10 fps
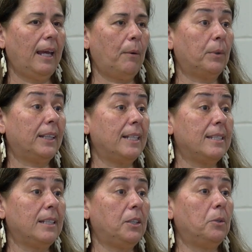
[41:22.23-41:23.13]
And when they
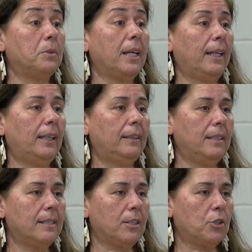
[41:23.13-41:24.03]
see you taking
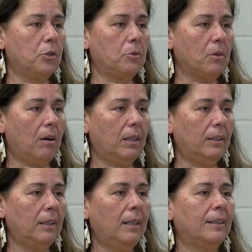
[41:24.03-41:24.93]
these issues
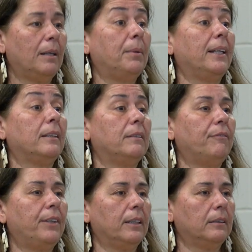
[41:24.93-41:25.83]
on, they begin to
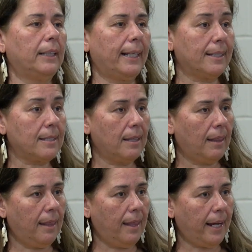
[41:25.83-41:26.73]
feel like it's
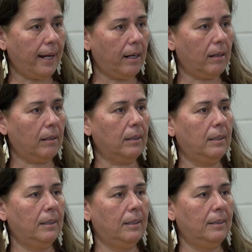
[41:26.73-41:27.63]

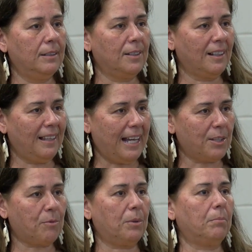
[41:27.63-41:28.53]
their
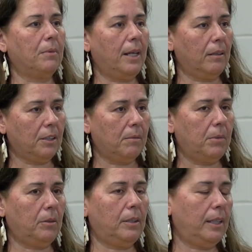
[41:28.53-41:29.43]
classroom, their
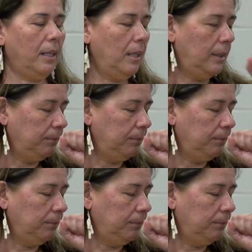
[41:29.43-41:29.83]
community.